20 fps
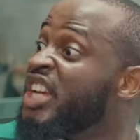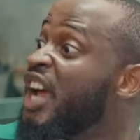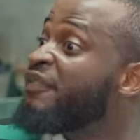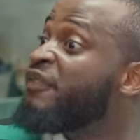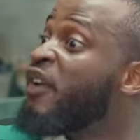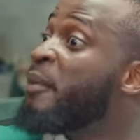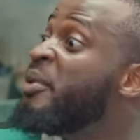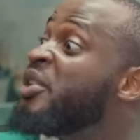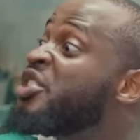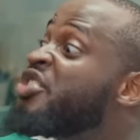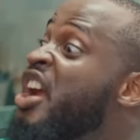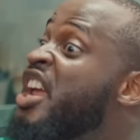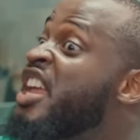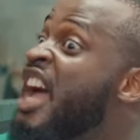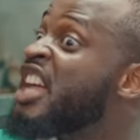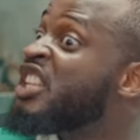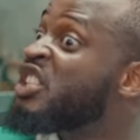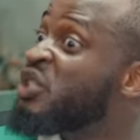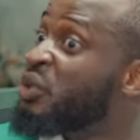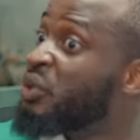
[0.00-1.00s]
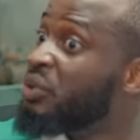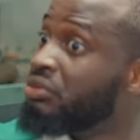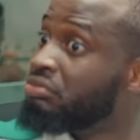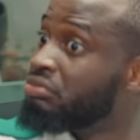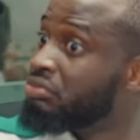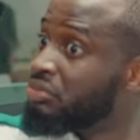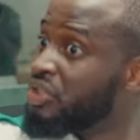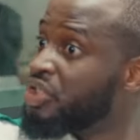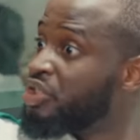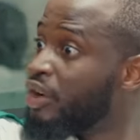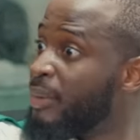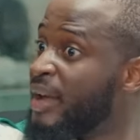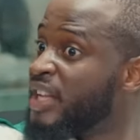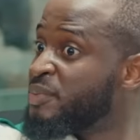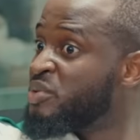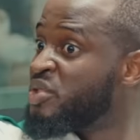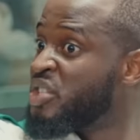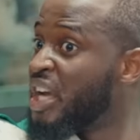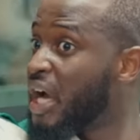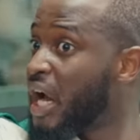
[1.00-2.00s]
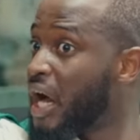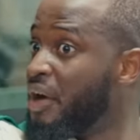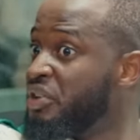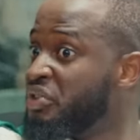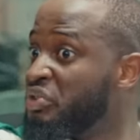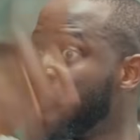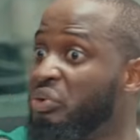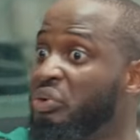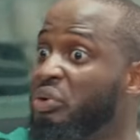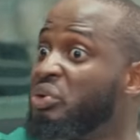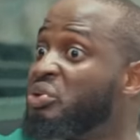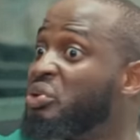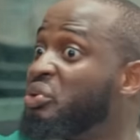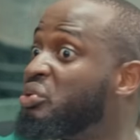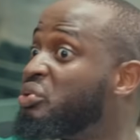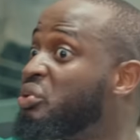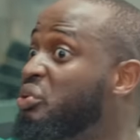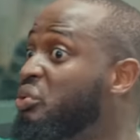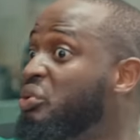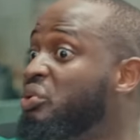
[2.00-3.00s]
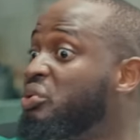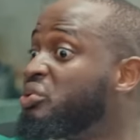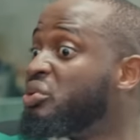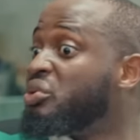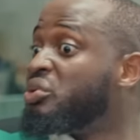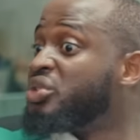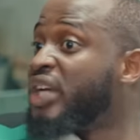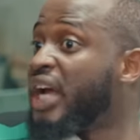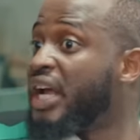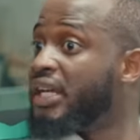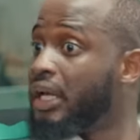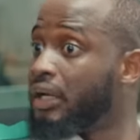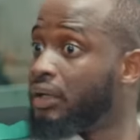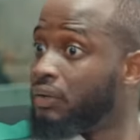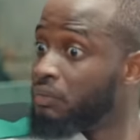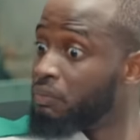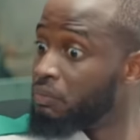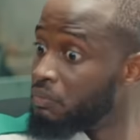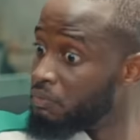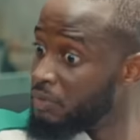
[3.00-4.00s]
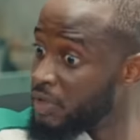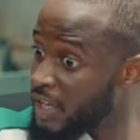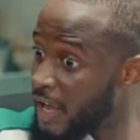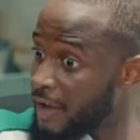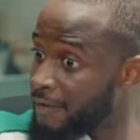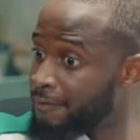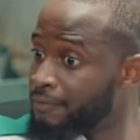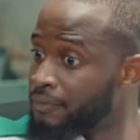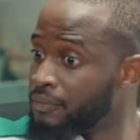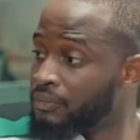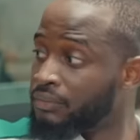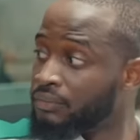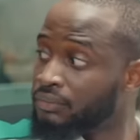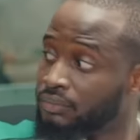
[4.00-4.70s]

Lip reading: out for betrayers, oh. This rubber spoons you're carrying to China. Be careful.